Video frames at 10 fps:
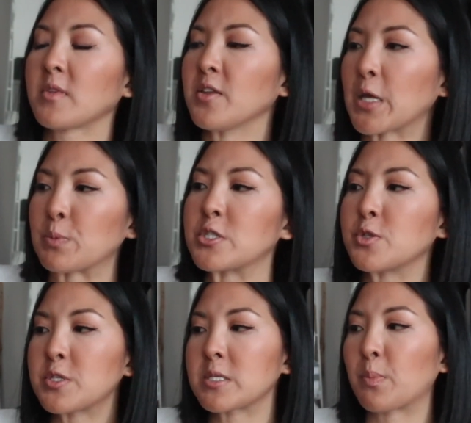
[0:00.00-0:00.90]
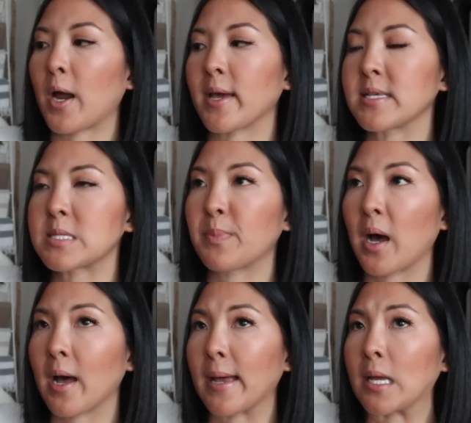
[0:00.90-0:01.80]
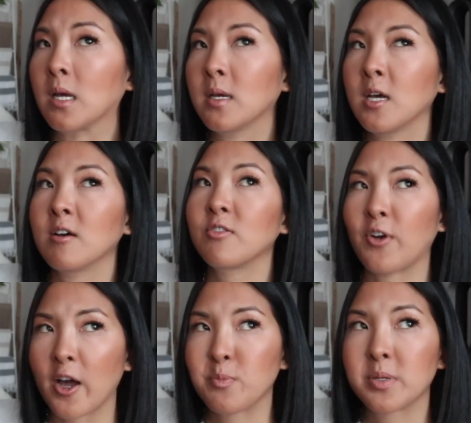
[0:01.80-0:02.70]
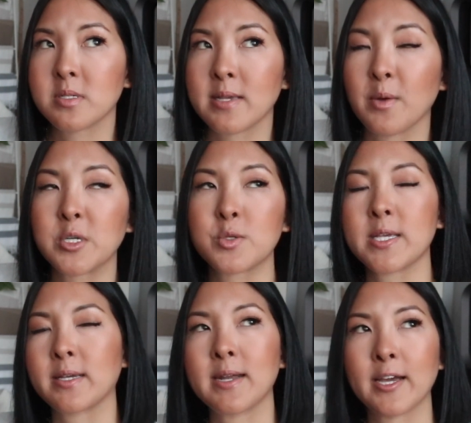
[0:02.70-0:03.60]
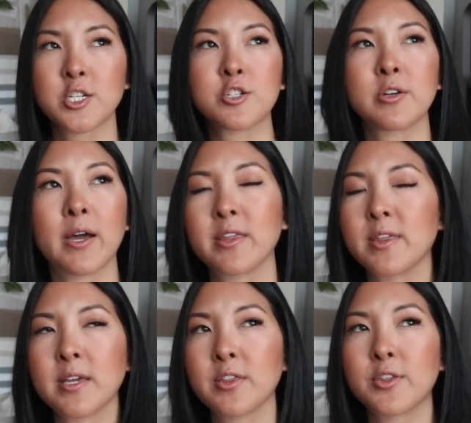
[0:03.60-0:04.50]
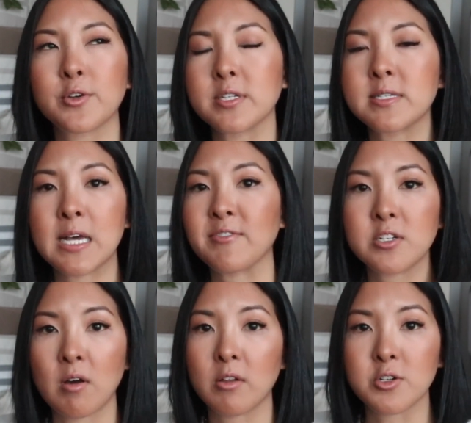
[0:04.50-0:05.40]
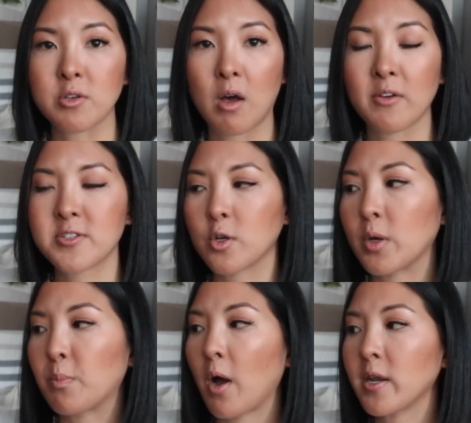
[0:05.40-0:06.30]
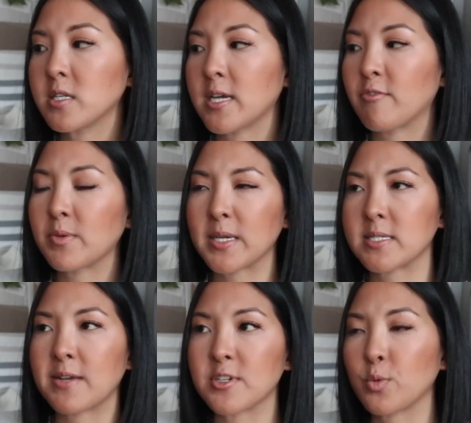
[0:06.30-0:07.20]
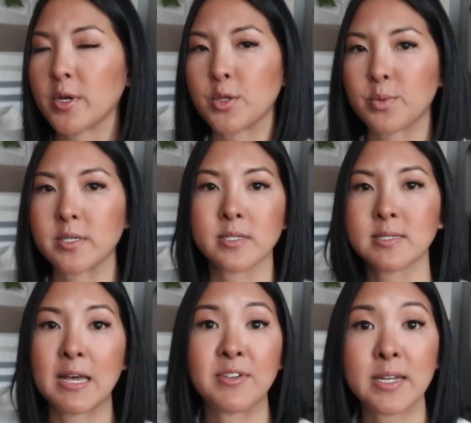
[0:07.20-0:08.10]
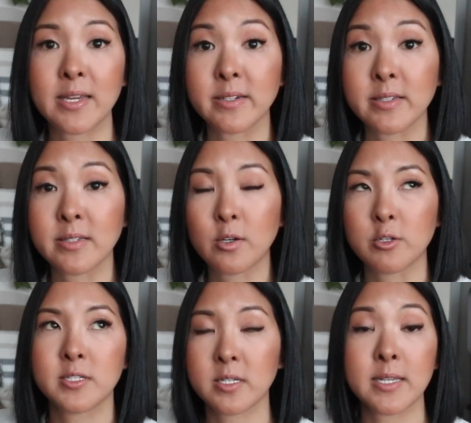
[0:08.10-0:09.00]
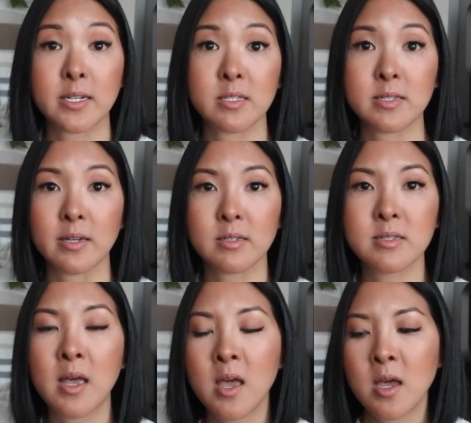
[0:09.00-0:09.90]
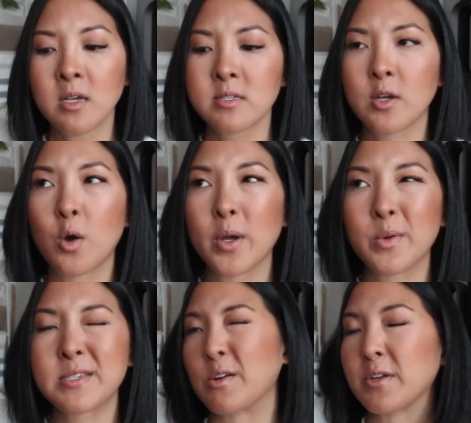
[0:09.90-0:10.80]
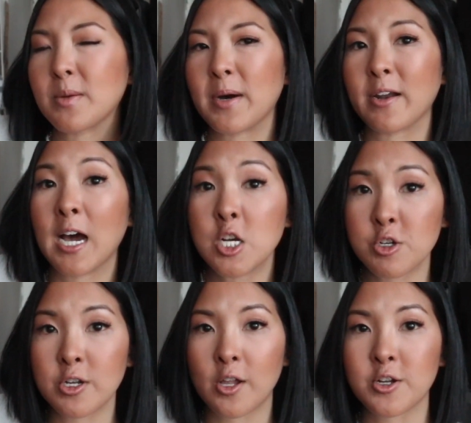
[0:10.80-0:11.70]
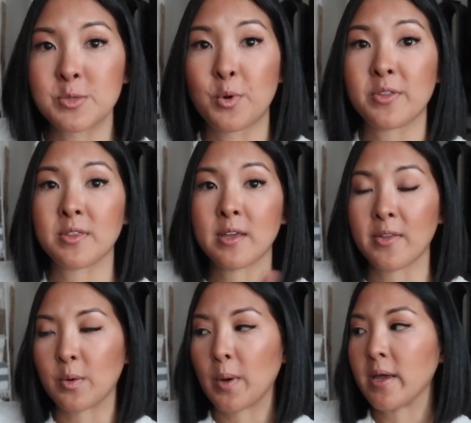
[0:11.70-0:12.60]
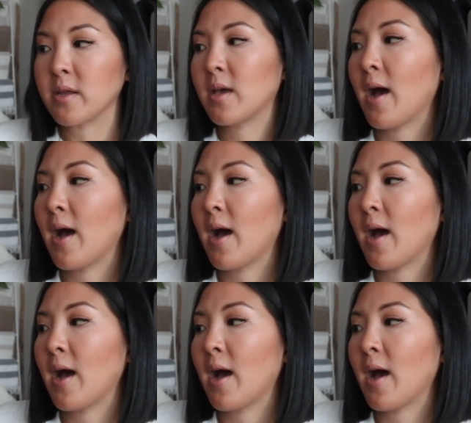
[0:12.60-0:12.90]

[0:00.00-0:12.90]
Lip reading: they reduced the price by 5%, which was like an extra, I think, $37 off. So it brought it down from like $723 to $780 or $686. So it was only about $100 more than the other one.